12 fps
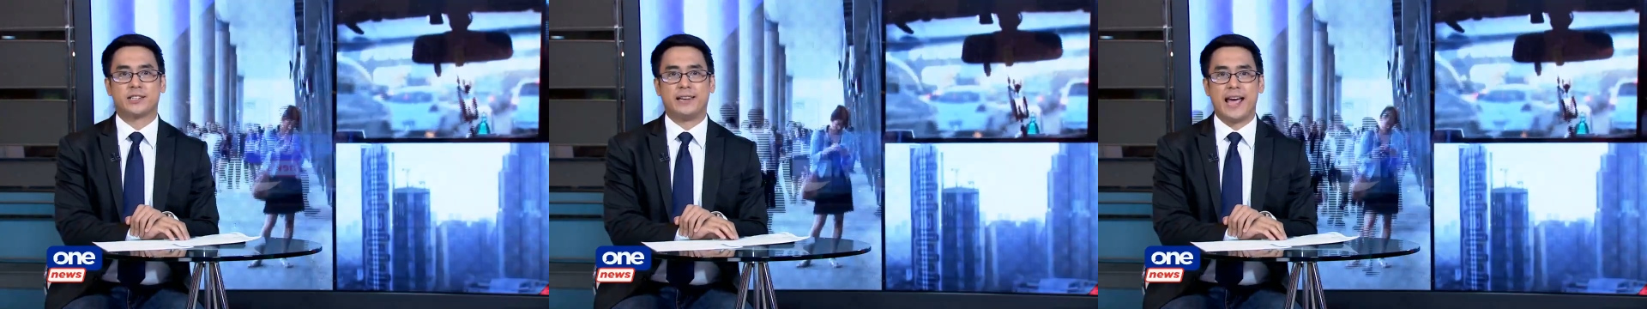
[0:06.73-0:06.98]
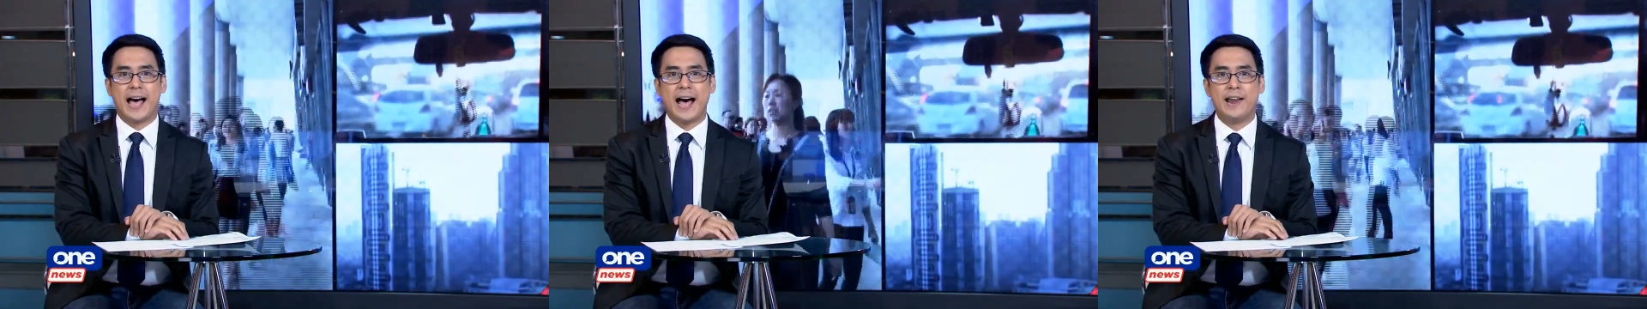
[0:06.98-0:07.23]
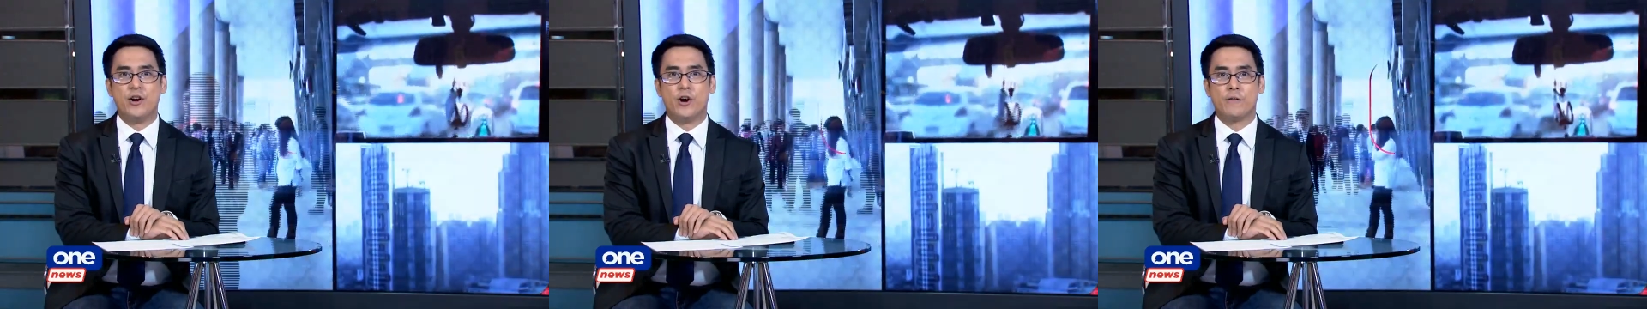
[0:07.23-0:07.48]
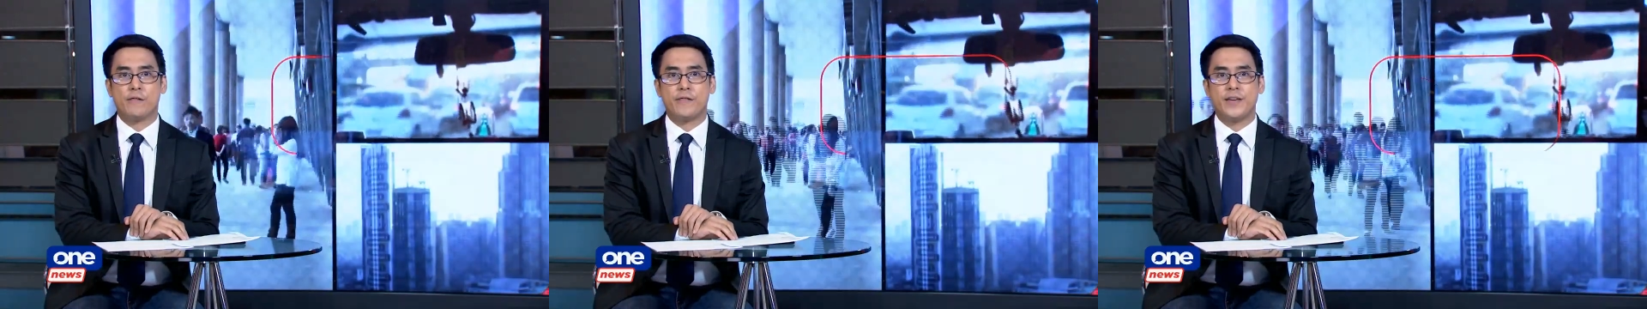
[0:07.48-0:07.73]

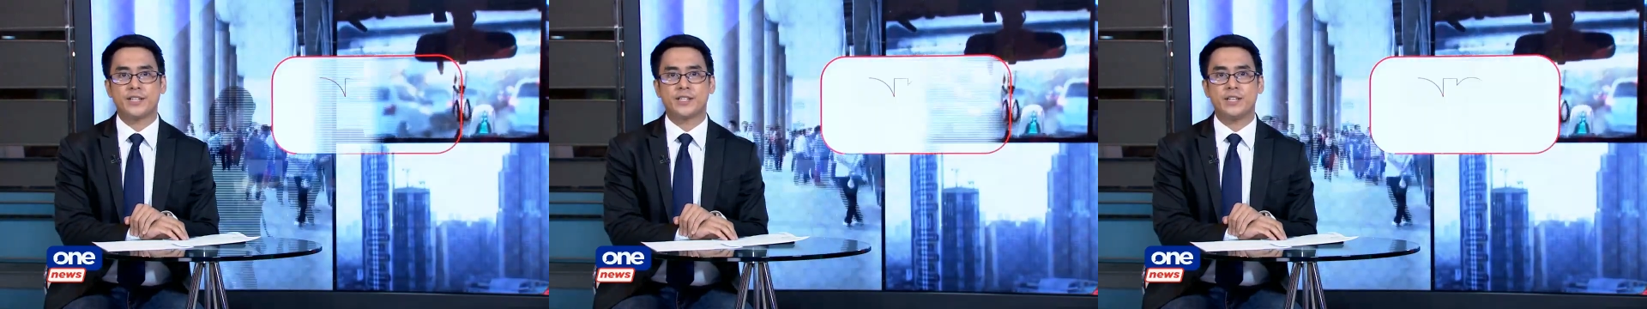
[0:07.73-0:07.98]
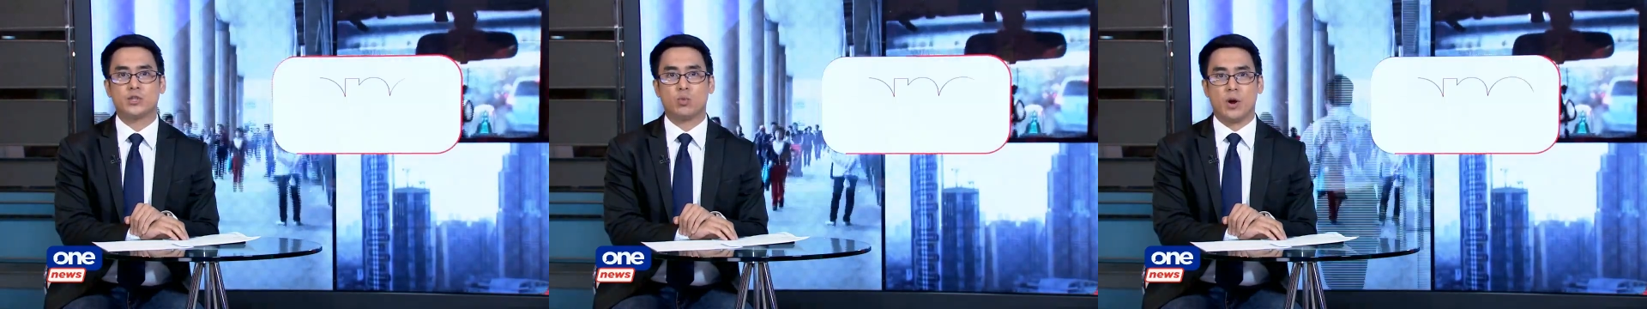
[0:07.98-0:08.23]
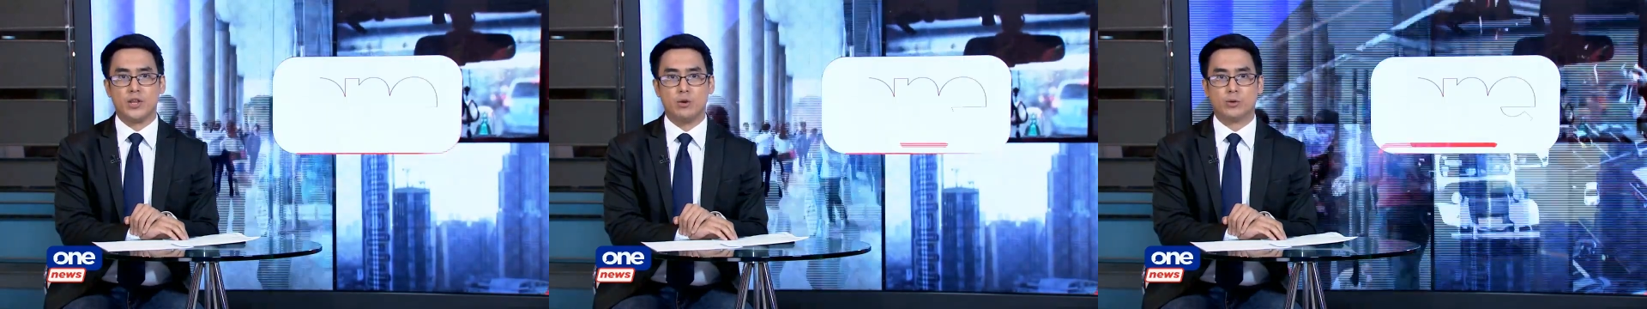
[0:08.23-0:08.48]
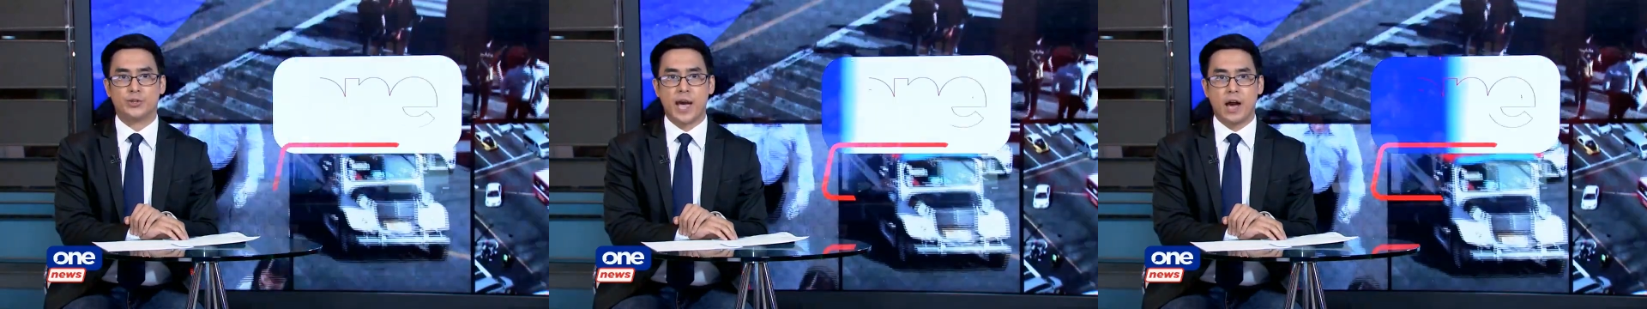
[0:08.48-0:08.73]
Lejano. This is One
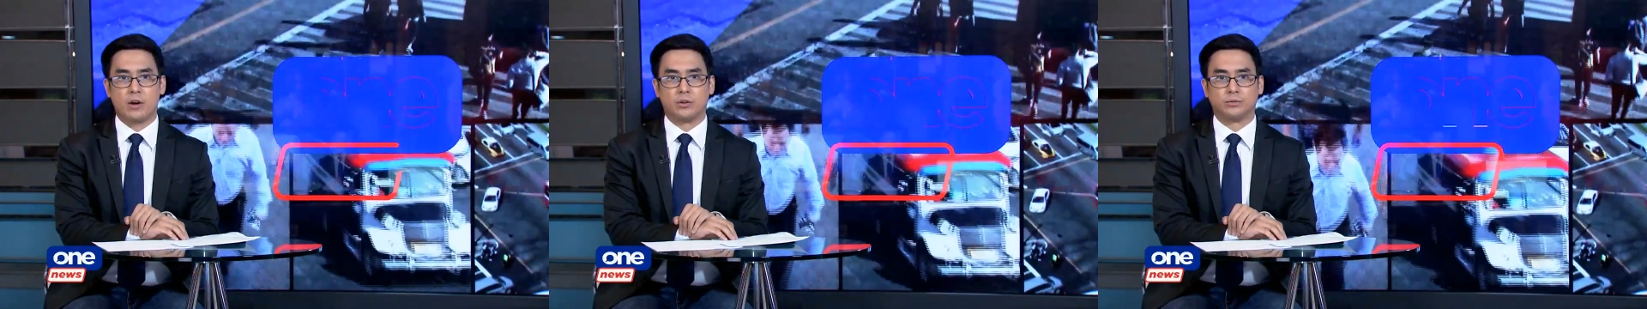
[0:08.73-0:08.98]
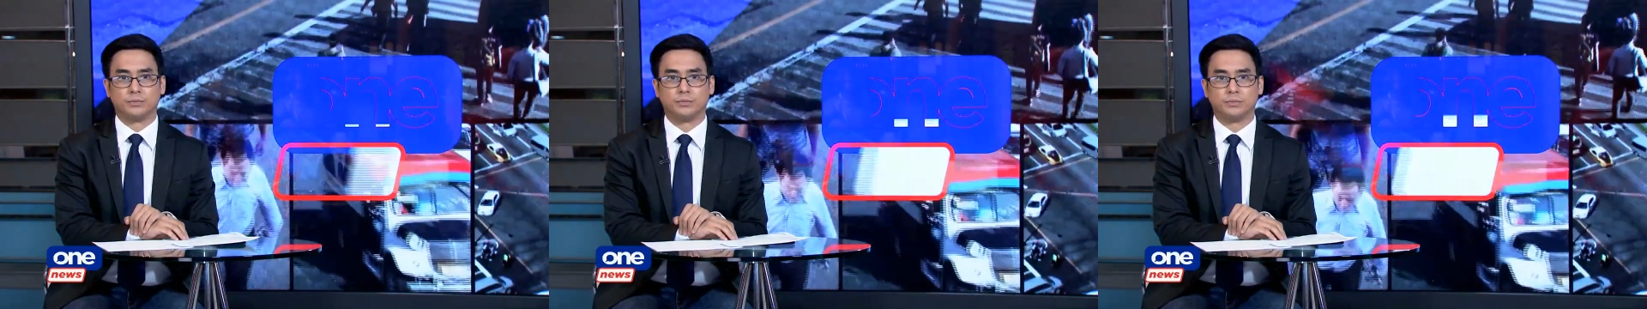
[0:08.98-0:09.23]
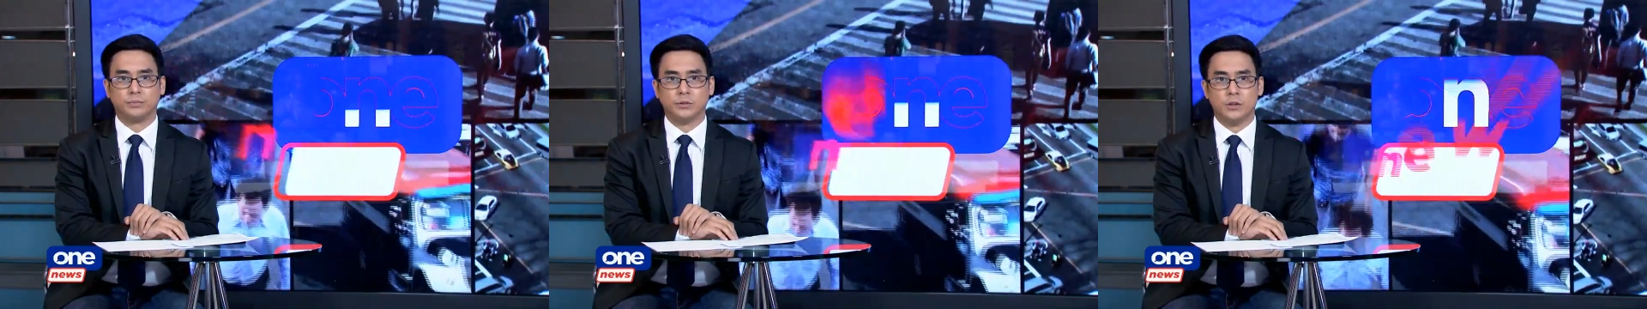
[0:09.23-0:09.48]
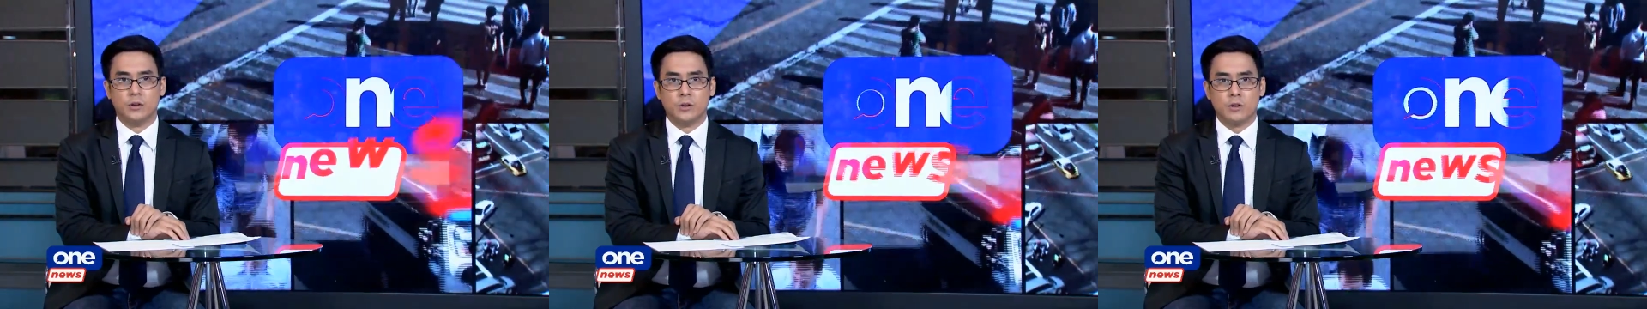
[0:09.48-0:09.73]
News Now.
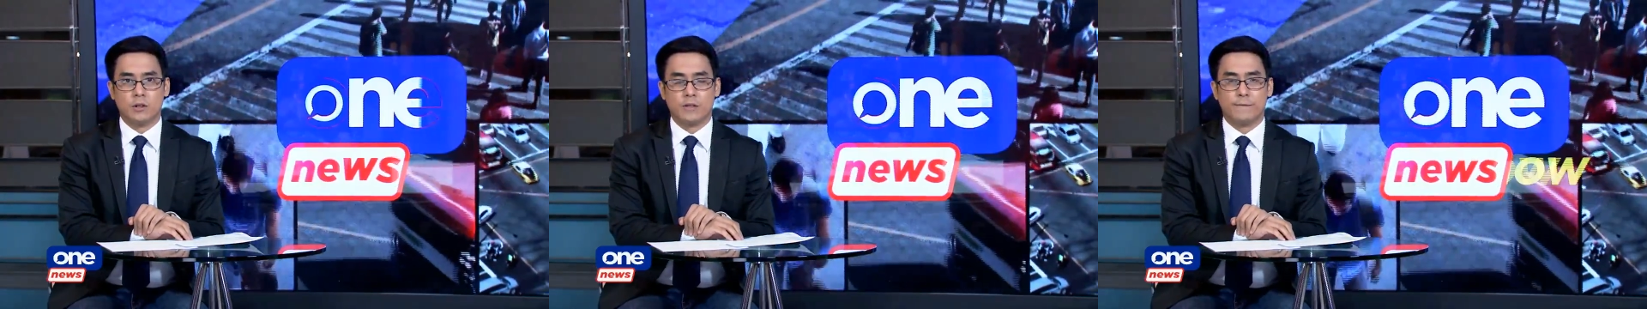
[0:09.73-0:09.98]
The